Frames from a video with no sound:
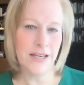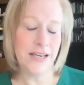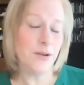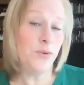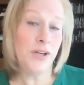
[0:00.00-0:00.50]

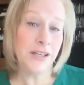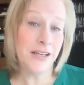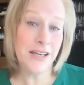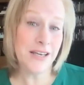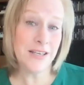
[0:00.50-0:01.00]
it
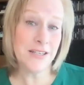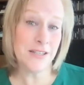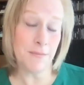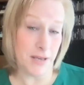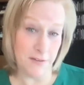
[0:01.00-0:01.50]
really is
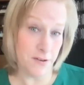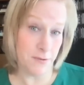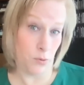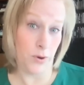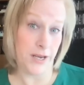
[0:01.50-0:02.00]
the pivot
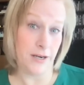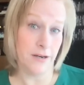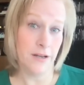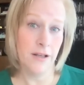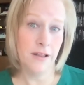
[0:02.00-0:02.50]
point
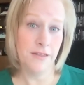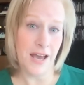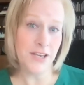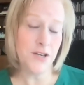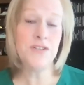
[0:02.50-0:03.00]

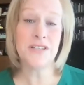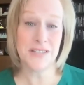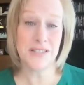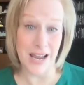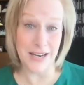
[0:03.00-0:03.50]
that you
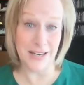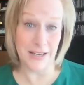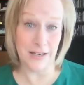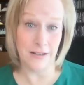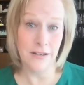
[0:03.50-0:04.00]

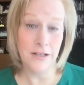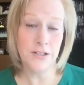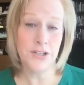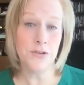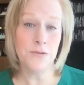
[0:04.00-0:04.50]
decided
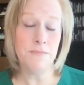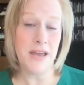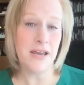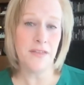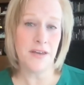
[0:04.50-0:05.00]
to
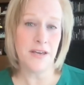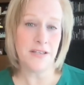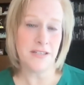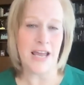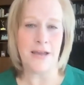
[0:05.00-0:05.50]
make
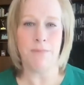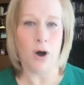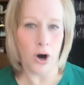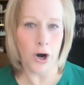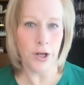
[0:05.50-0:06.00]
this a
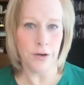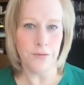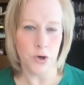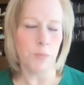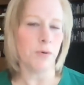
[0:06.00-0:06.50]
part of
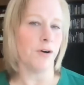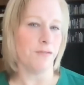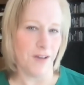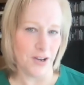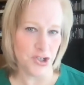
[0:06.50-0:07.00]
your
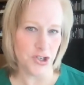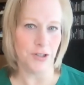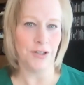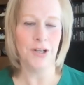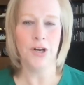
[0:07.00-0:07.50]

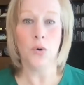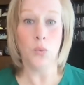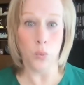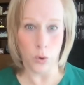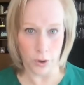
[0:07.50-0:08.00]
professional
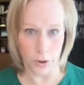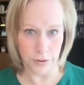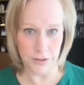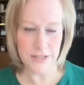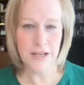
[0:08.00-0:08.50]

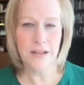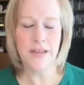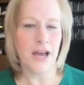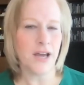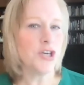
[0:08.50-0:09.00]
world,
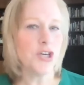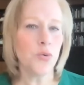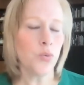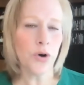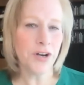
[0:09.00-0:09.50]
that you
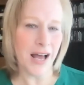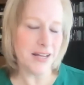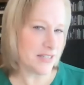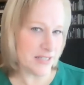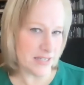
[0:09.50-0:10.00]
were not
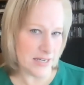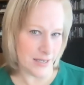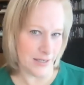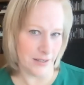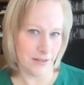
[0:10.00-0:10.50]

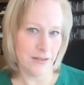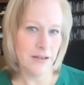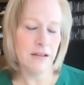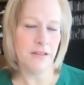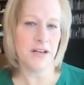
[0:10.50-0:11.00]
seeing
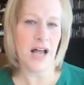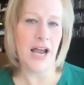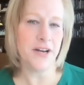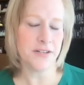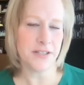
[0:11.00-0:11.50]
the
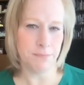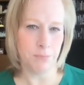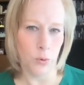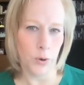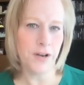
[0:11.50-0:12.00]
kind of
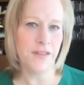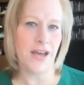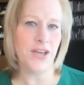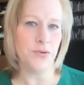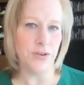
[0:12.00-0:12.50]
support
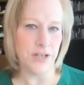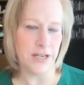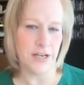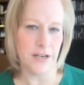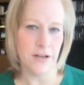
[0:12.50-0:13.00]
that you
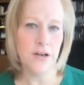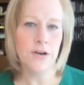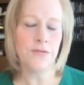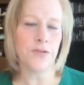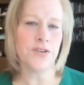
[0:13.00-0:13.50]
needed
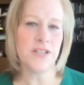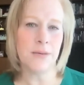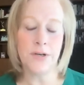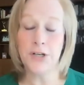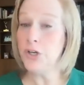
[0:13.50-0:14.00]
for
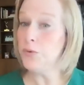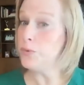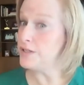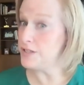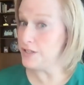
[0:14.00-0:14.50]
someone who
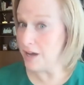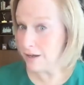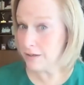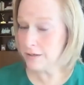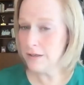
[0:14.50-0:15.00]
was
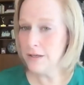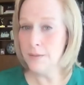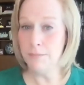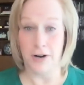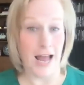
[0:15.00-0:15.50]
young,
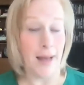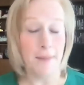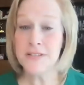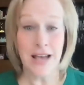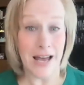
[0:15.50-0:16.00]

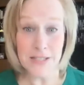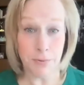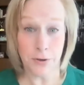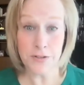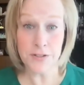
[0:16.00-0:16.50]
perhaps as a
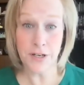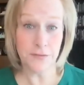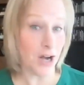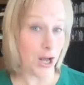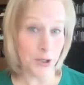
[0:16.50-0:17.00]
person of
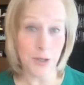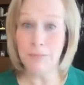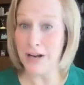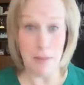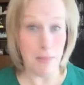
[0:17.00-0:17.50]
color,
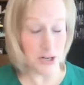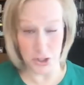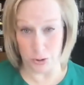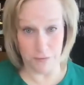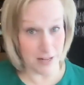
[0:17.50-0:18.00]
but I'm not
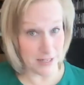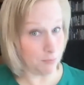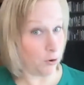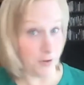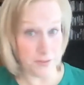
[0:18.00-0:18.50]
sure if that's a
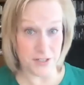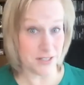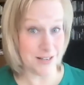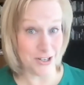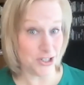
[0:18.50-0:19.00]
part of the
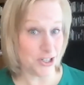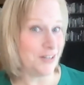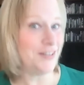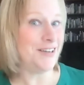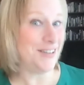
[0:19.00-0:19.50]
discussion
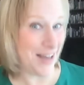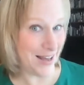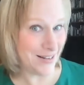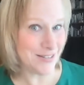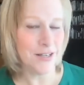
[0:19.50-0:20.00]

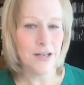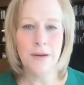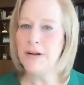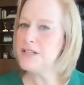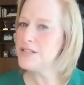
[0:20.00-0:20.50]
yet.
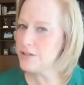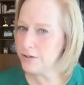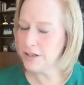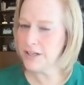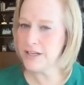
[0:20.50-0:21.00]
But
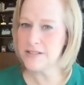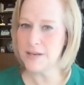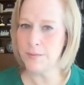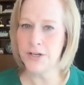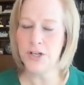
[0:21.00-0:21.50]
certainly as
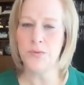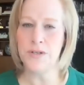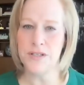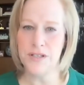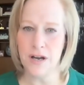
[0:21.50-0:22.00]
someone who
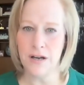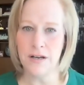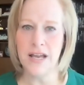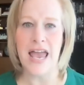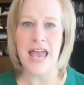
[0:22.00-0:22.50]
was
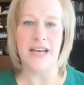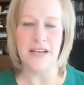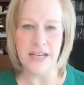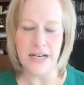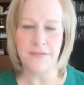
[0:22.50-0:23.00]
young and in
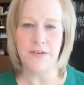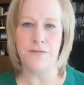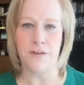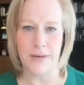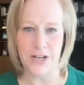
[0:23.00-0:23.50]
need of
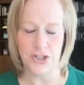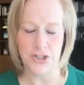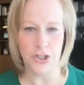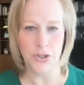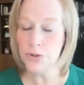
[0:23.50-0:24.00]

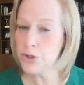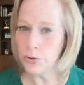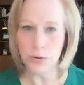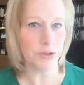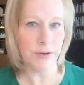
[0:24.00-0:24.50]
information, you
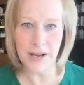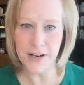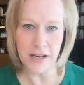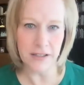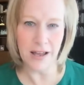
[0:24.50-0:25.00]
tooled around
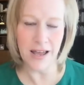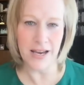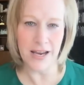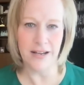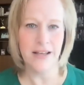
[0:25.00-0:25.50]

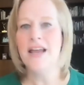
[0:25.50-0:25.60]
online.